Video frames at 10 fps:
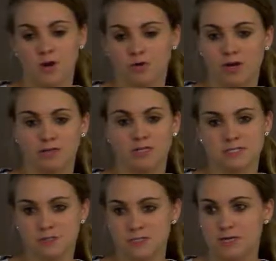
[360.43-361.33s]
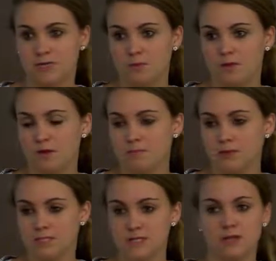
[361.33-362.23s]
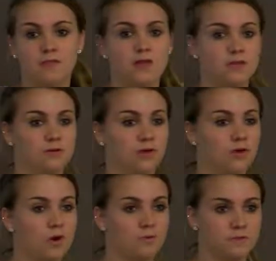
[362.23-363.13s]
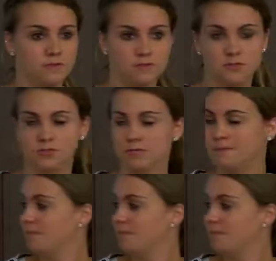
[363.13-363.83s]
correctly associated with that person, and then you can go on with the surgery.